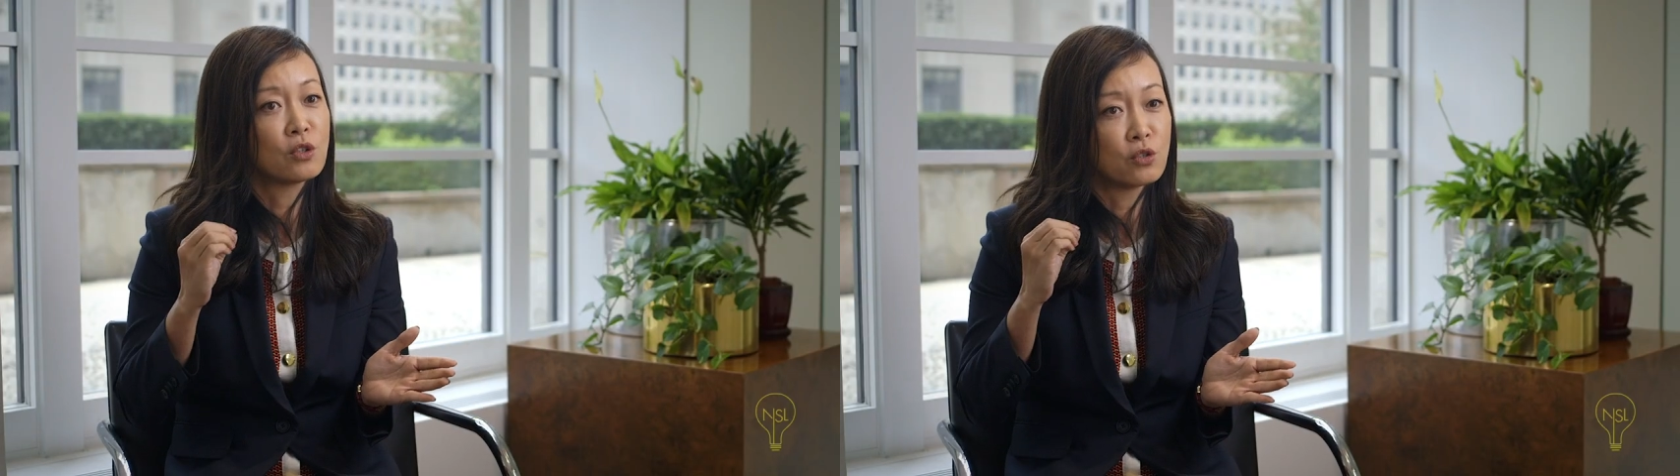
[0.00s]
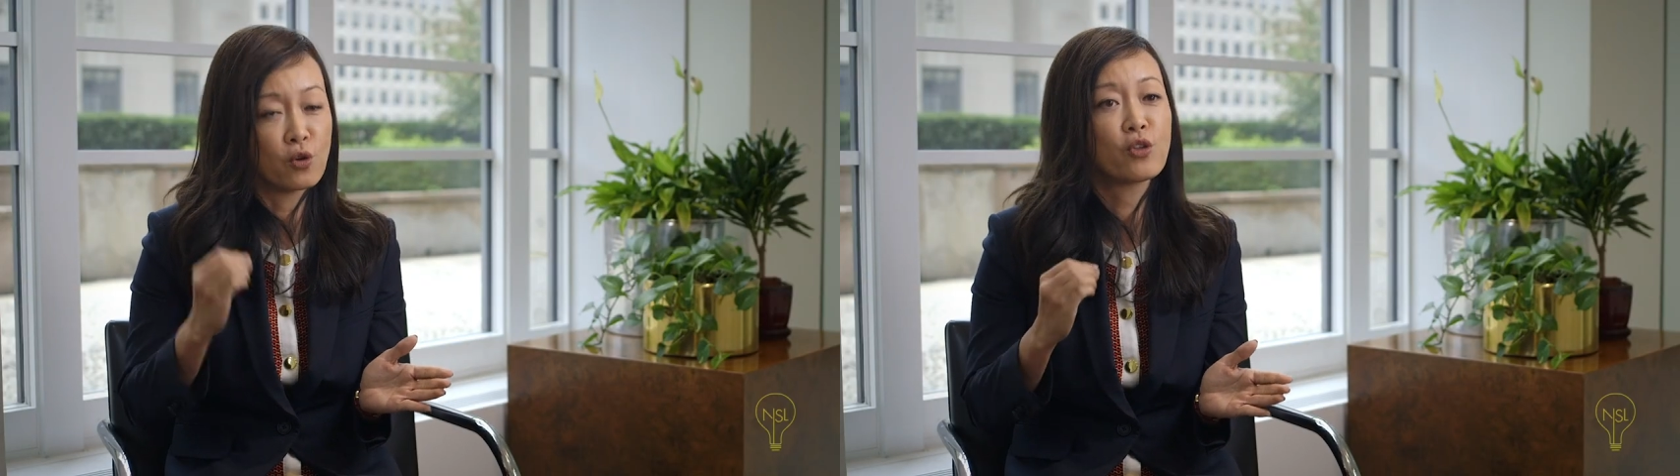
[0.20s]

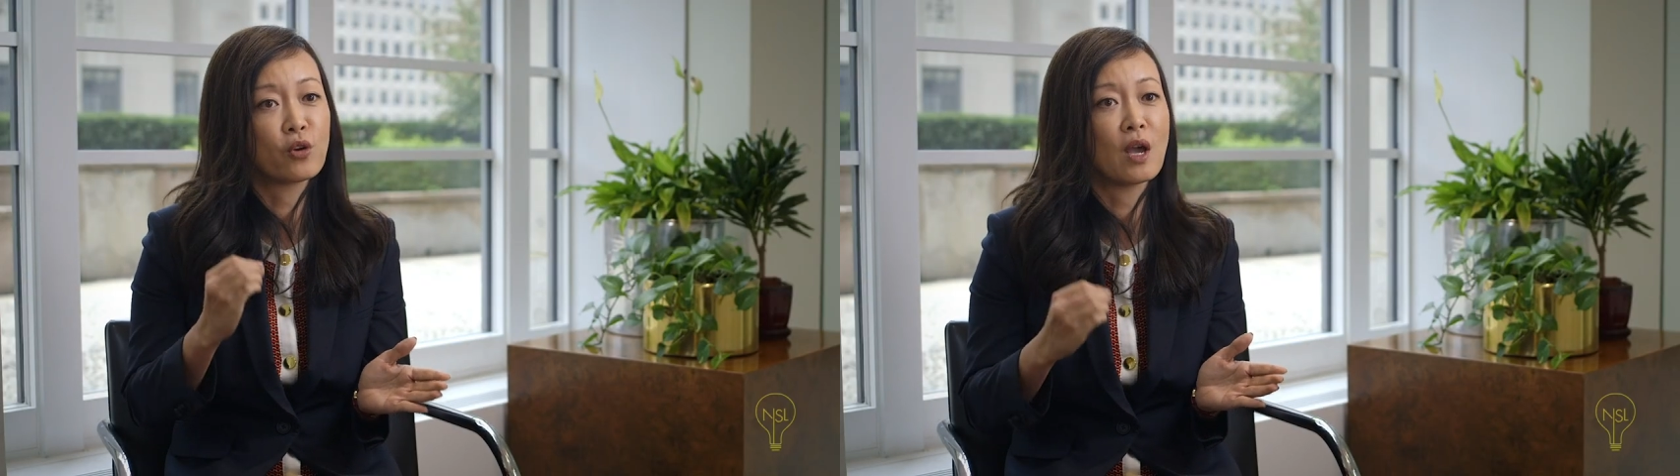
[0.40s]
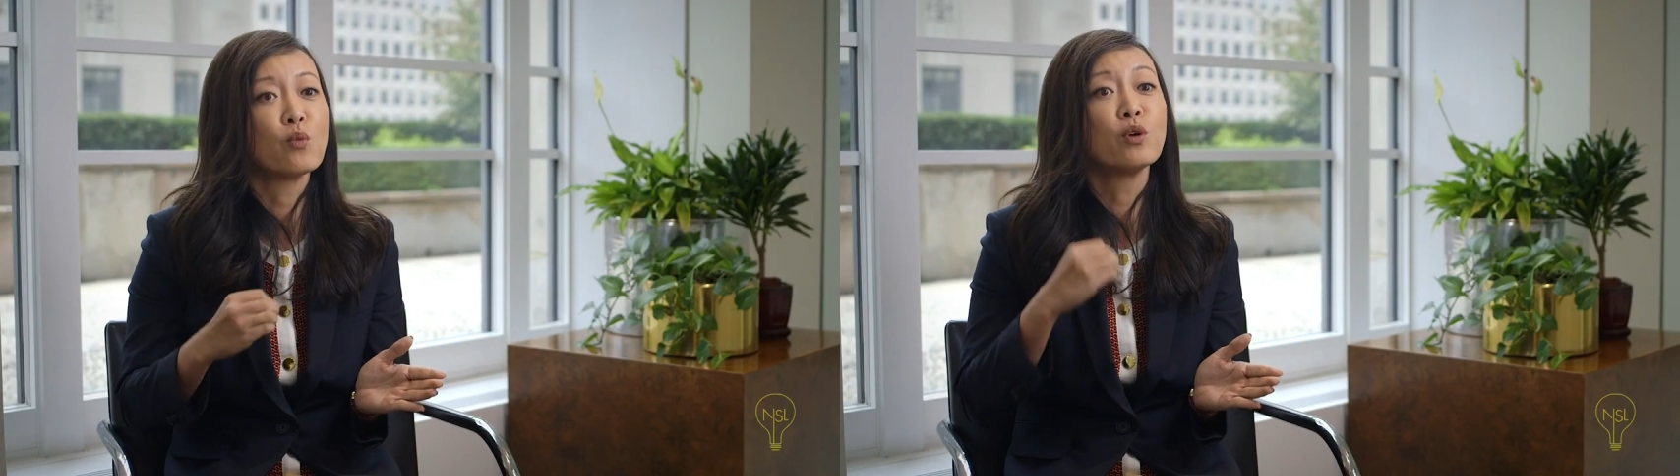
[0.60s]
North
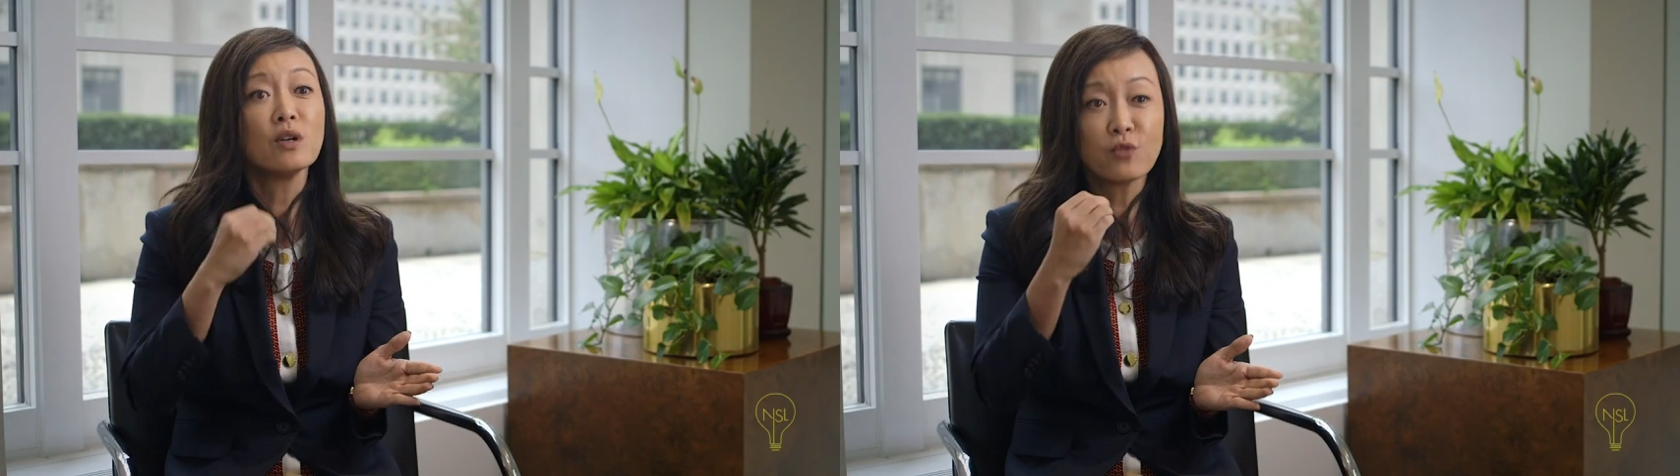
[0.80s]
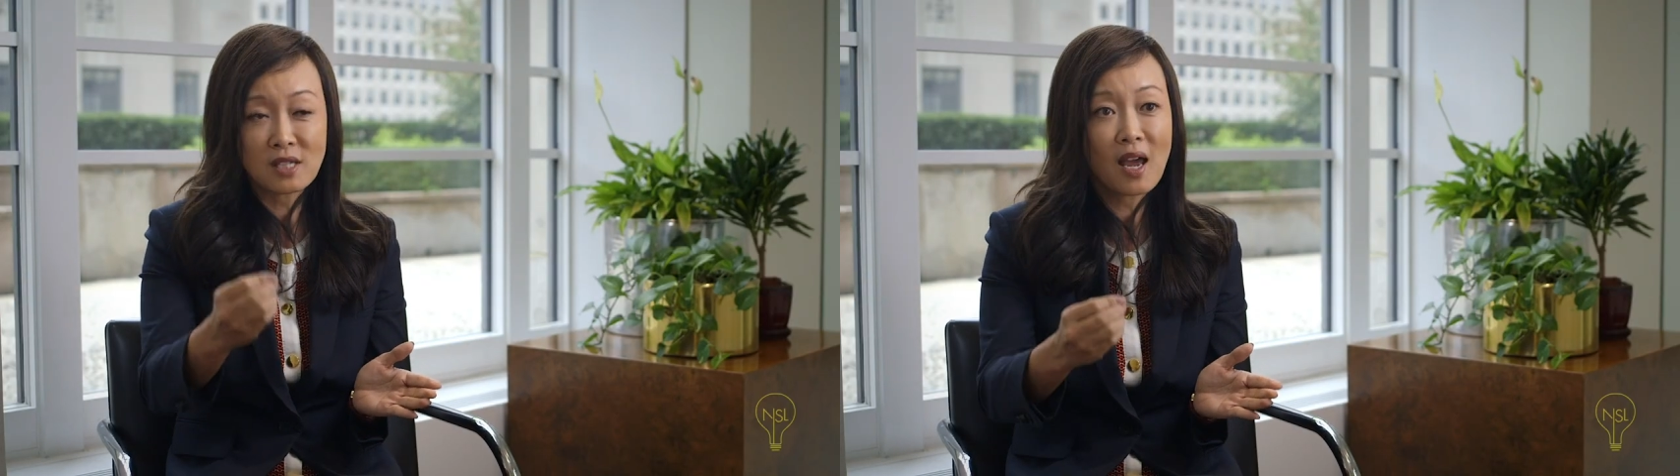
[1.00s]
Korea
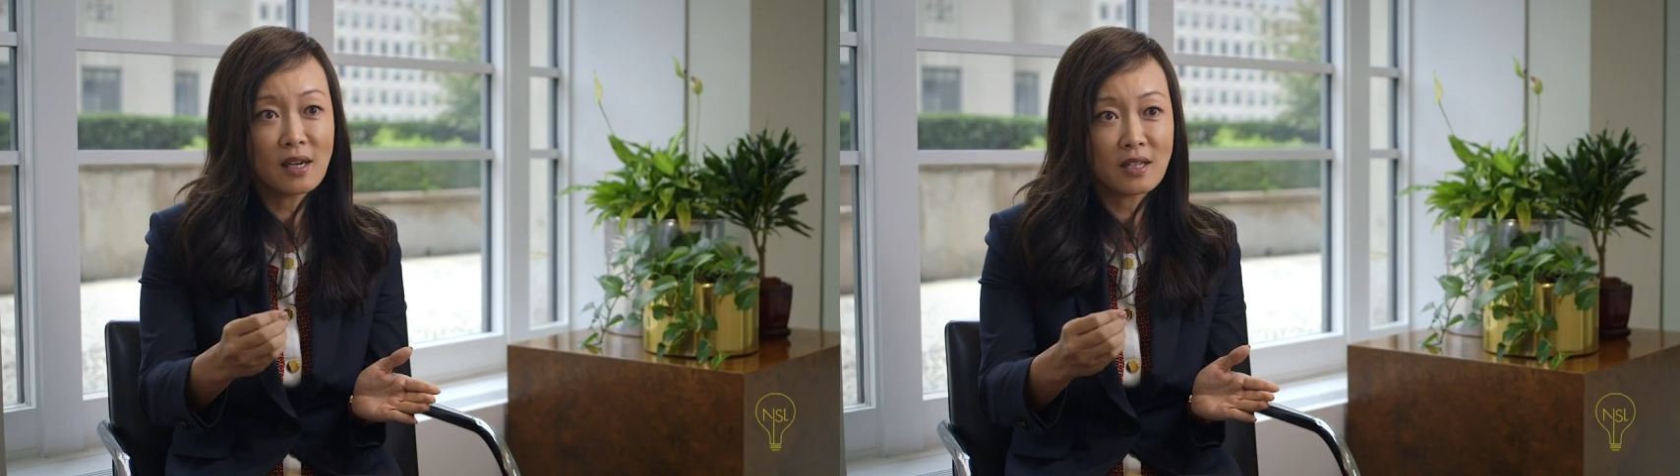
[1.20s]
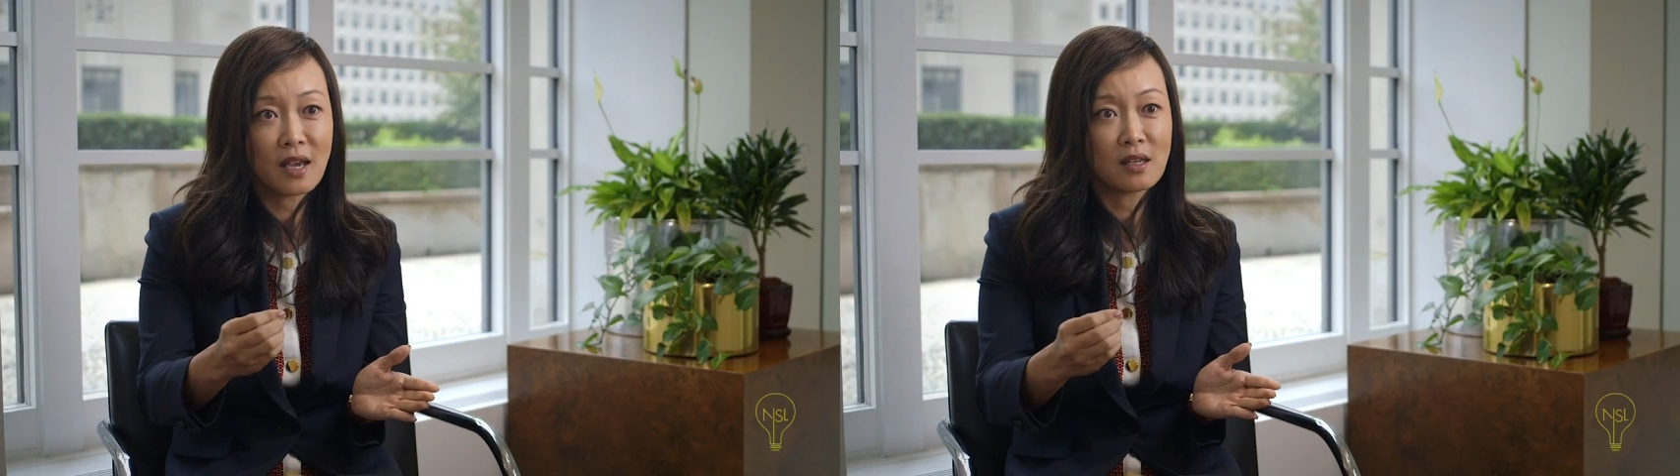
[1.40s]
will
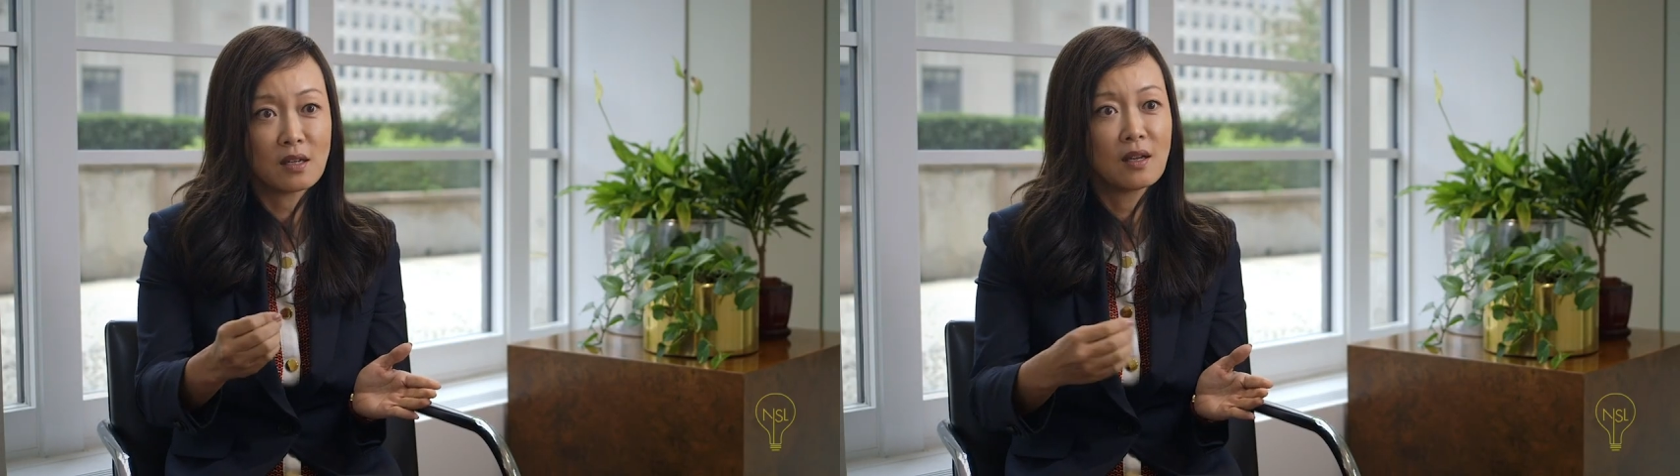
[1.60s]
retaliate